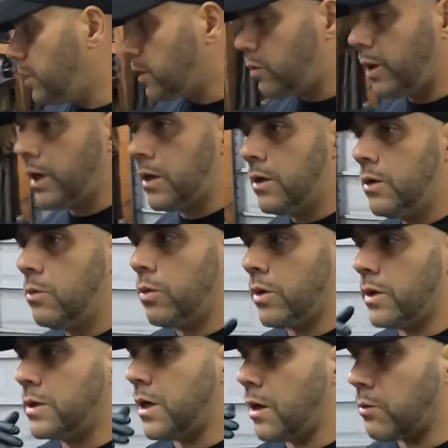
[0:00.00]
really quick. We're
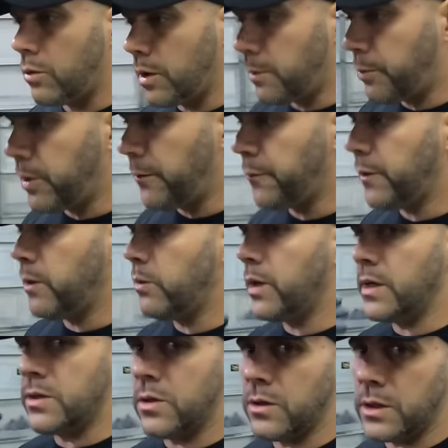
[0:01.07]
gonna talk really briefly when
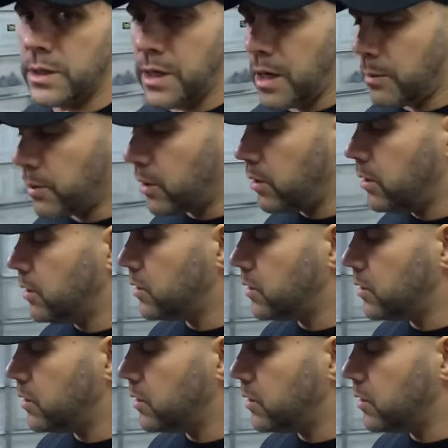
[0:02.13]
I start the camera.